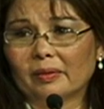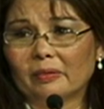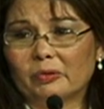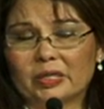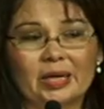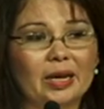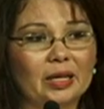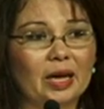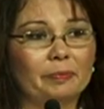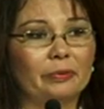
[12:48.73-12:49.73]
for
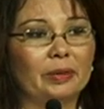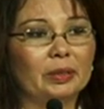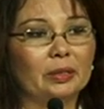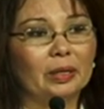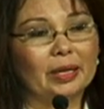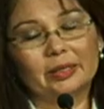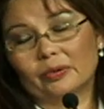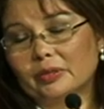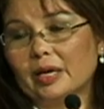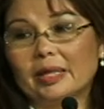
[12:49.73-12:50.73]
standing that perimeter, and I
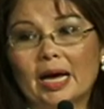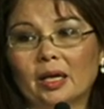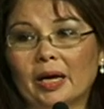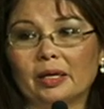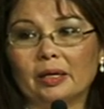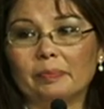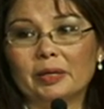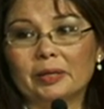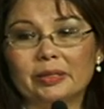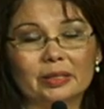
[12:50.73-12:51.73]
don't say that lightly,
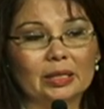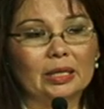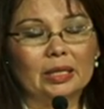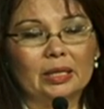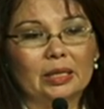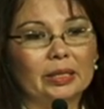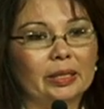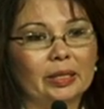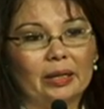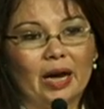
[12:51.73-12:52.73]
because
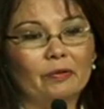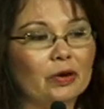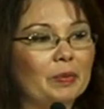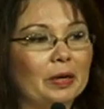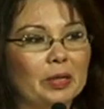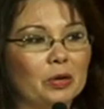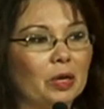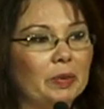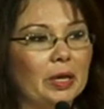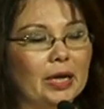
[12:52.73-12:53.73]
I've only been in the
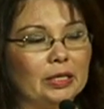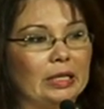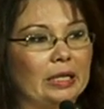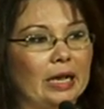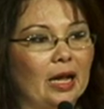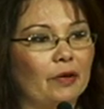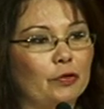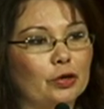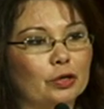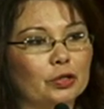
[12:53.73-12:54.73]
Army 18 and a half
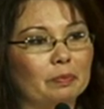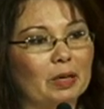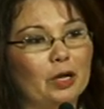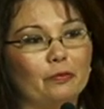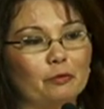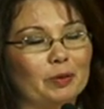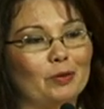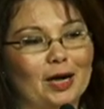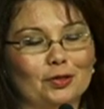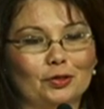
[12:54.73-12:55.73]
years, and many of you have been
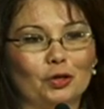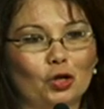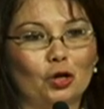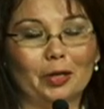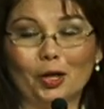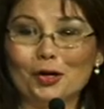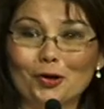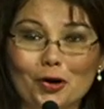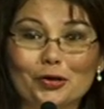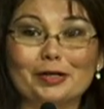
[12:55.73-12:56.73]
practicing law a lot
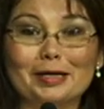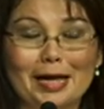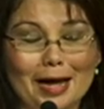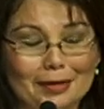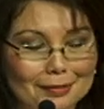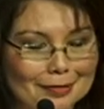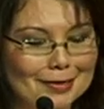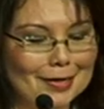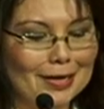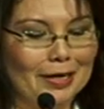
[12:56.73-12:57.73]
longer than that.
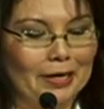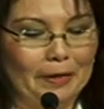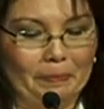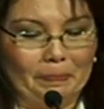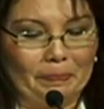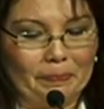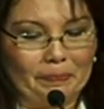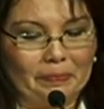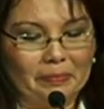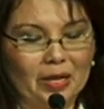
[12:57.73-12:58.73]
And
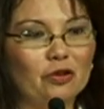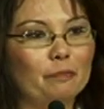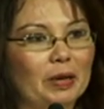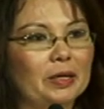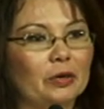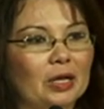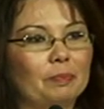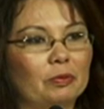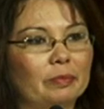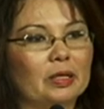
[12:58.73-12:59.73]
you've been there on
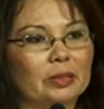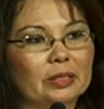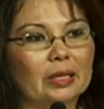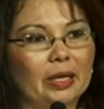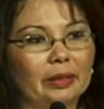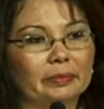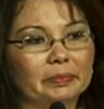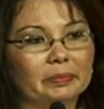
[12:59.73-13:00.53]
that perimeter saying,